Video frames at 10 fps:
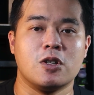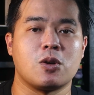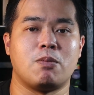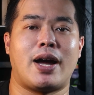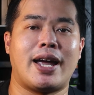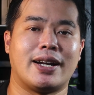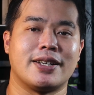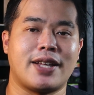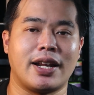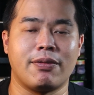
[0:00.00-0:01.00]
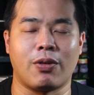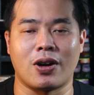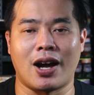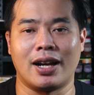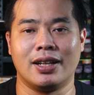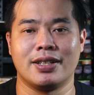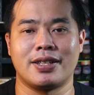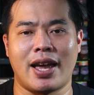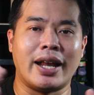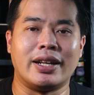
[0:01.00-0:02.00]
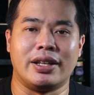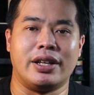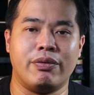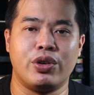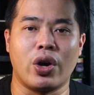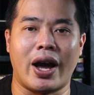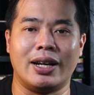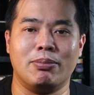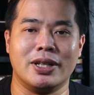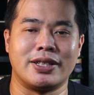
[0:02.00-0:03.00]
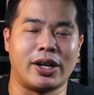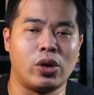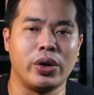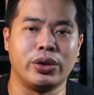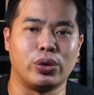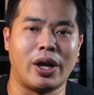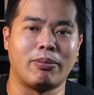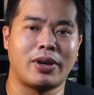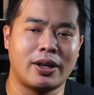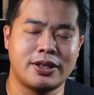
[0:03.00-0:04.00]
So my understanding for colors and the individual elements that go into them